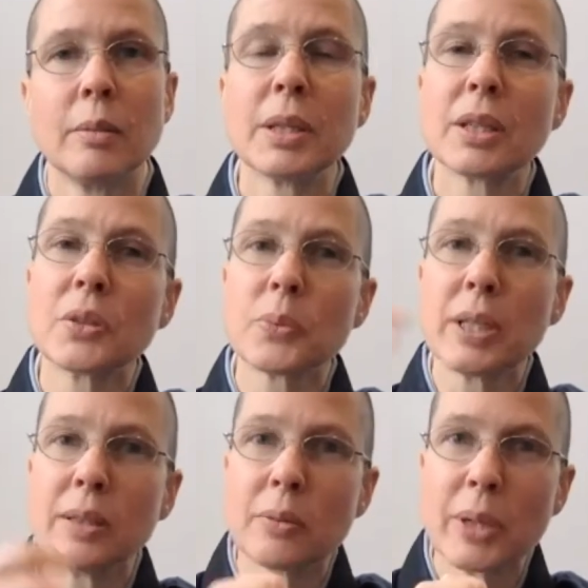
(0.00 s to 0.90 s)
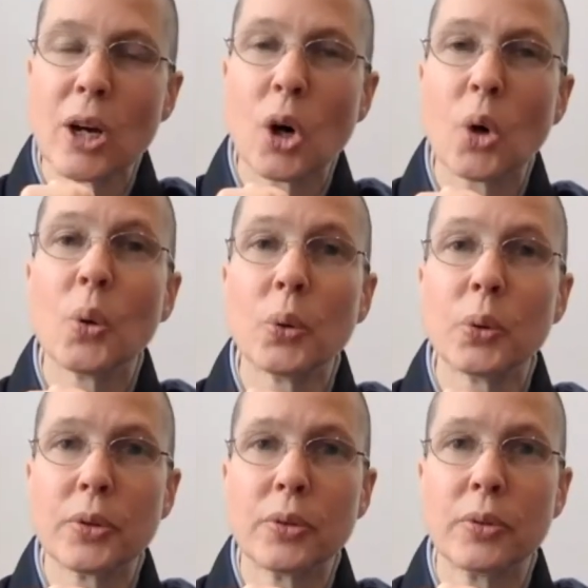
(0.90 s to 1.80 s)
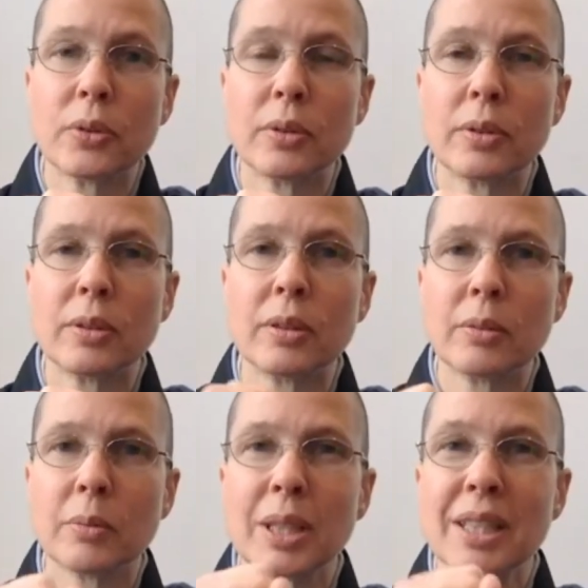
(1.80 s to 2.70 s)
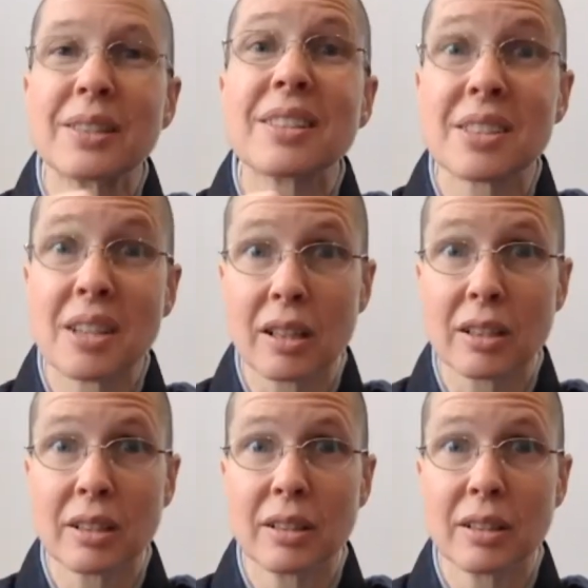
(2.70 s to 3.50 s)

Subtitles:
Because we hold, we get stuck.